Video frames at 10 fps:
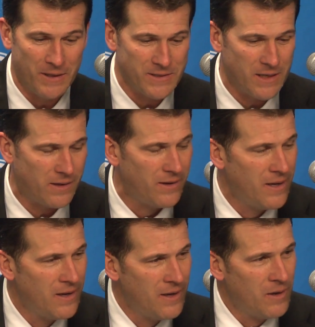That's how
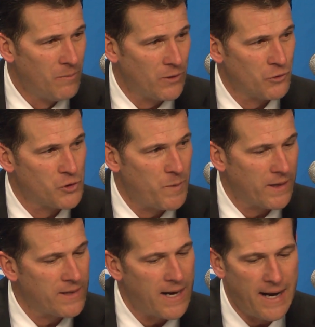much
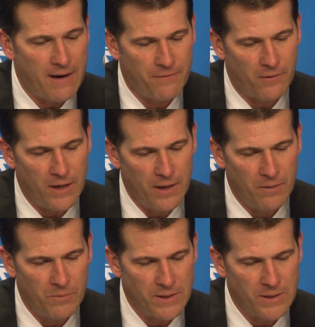respect I have for him.